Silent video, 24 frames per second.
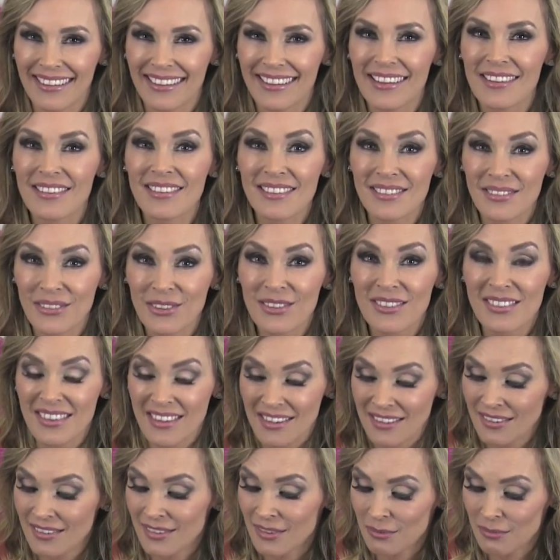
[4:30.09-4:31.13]
This, because
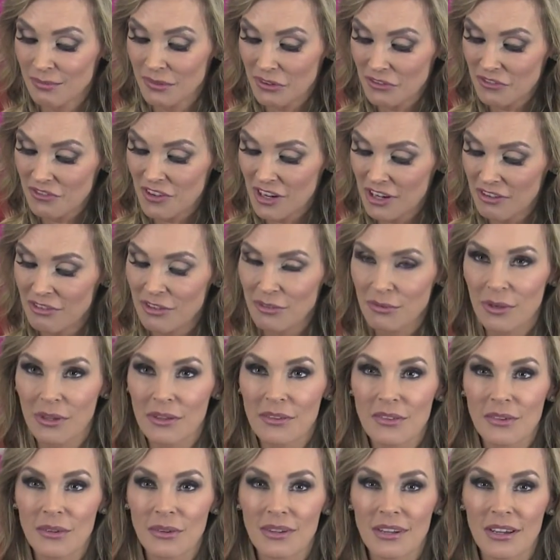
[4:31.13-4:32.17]
this is my favourite
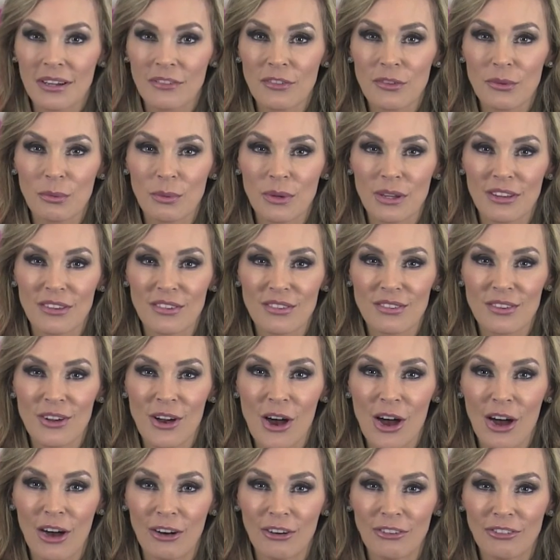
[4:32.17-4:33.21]
one, so I'd have to wear the
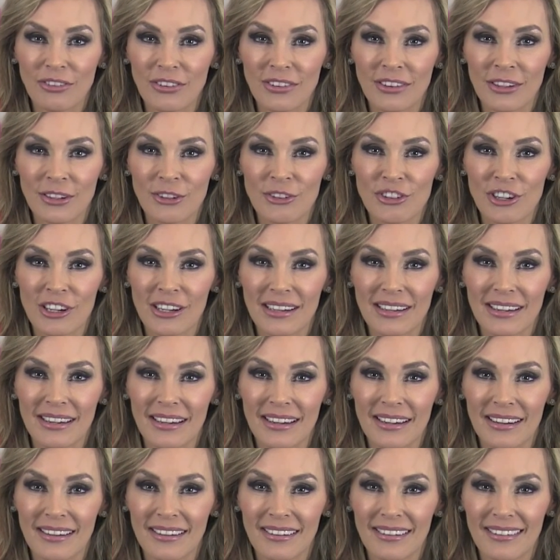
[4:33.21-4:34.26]
scarf and the
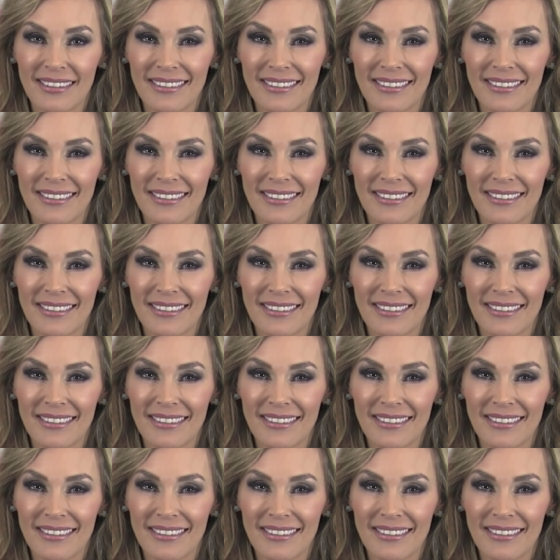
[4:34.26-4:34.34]
jacket.